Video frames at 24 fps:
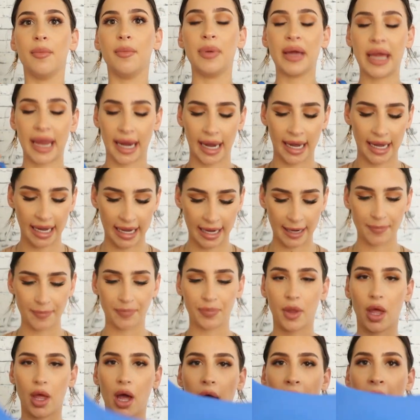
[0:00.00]
bikini.
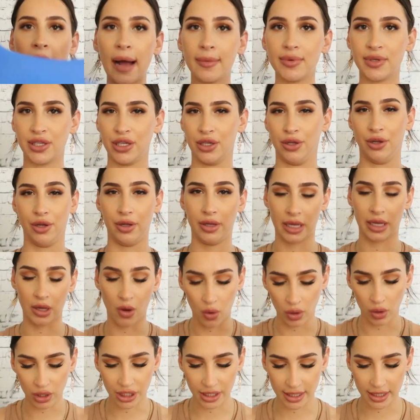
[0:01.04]
absolutely
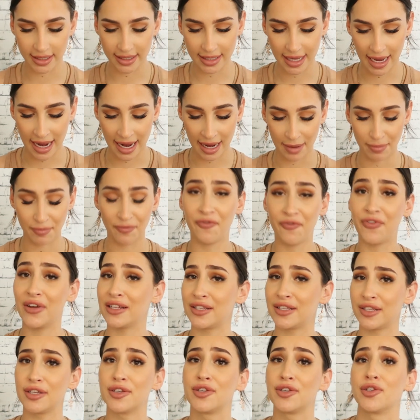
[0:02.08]
gorgeous. It
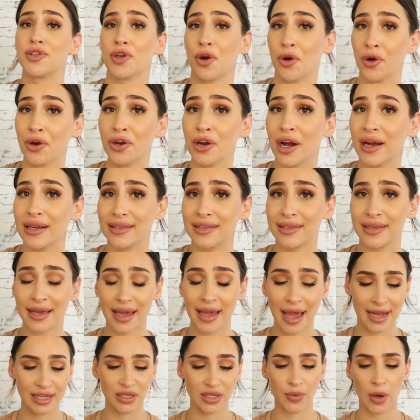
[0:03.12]
fits so nicely
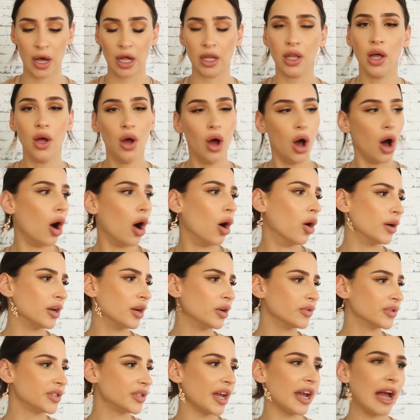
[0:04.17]
as well. Oh, and
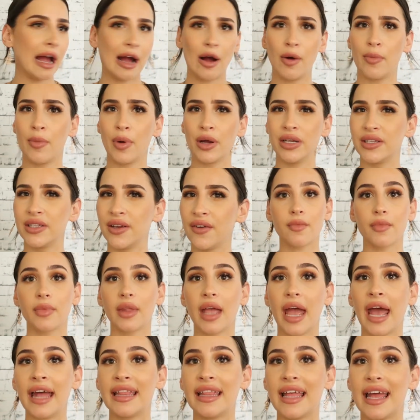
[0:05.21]
also I got most of
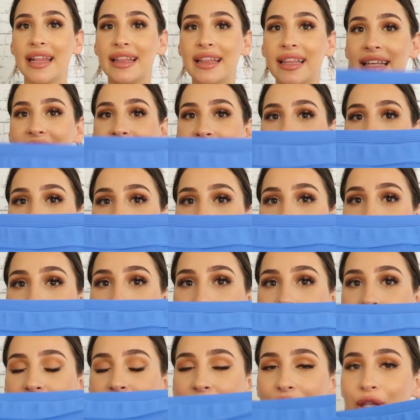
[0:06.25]
the bottoms in a
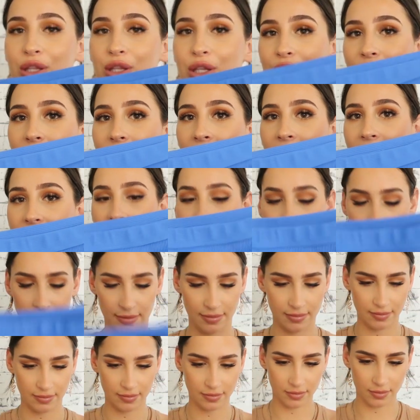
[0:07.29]
medium and then the tops
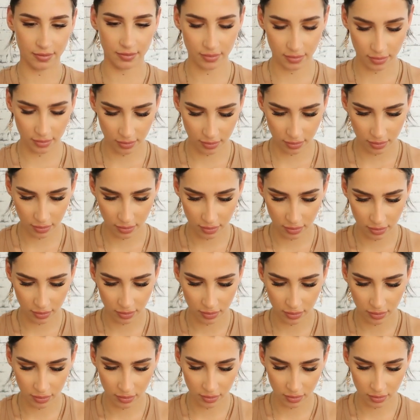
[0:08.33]
in a small because that's
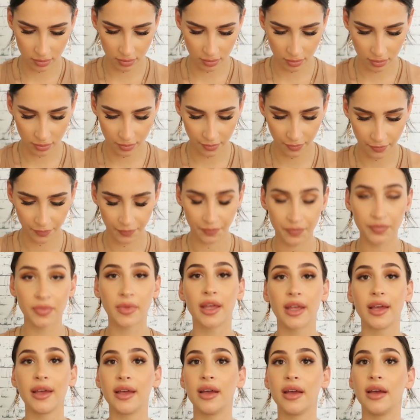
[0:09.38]
kind of like what my measurements
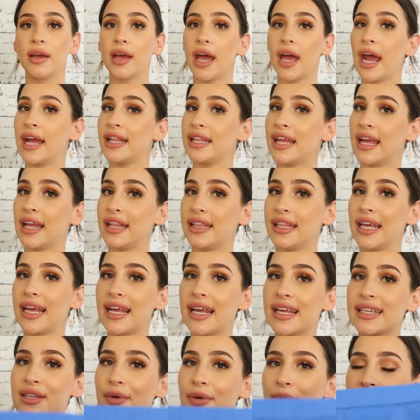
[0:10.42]
are. And then
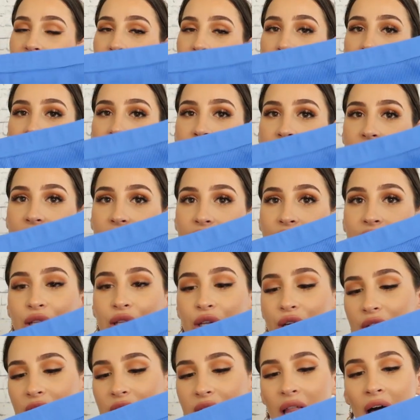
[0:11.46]
these are what the bottoms
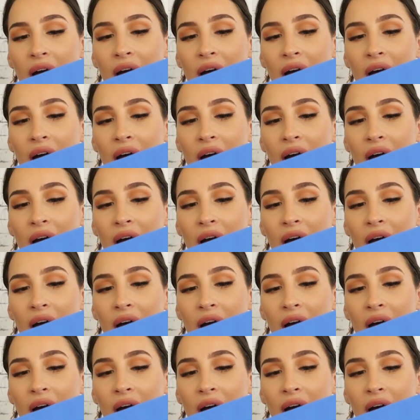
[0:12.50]
look